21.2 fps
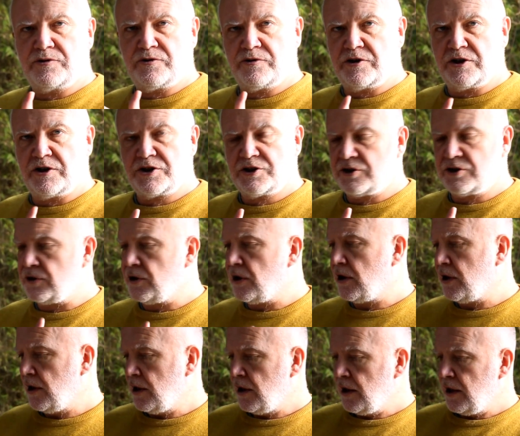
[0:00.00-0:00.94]
tradition.
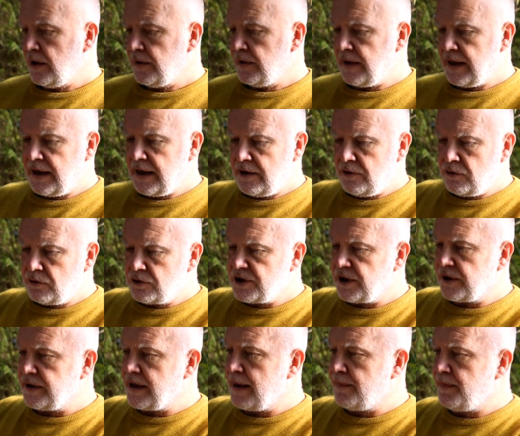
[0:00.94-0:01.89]
They're
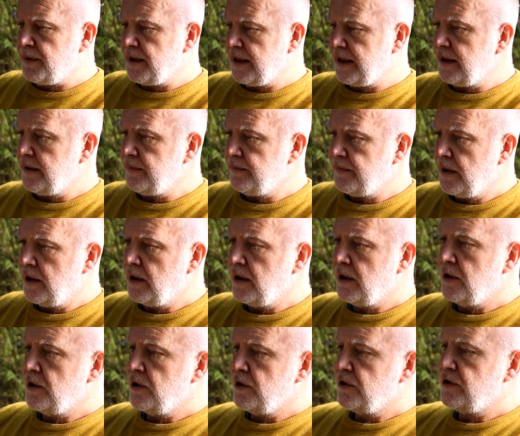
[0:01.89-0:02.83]
also Nepali.
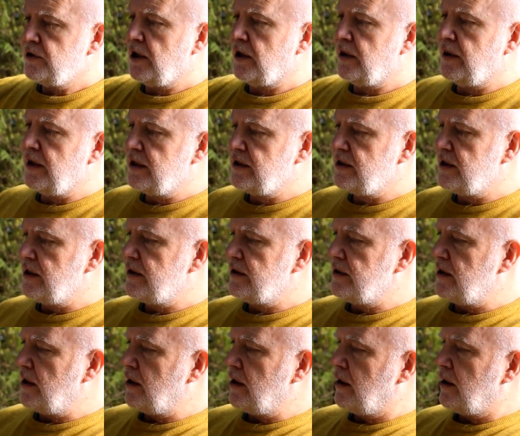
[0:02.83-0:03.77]
So this is
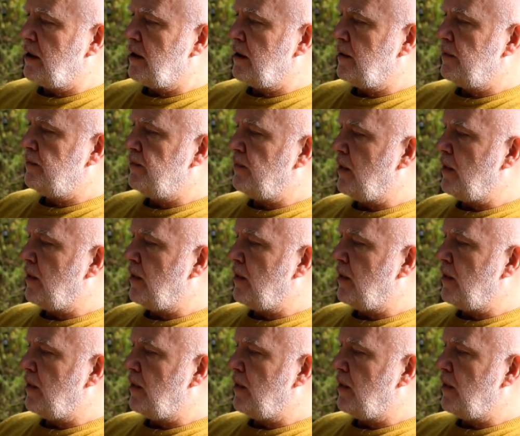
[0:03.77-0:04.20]
a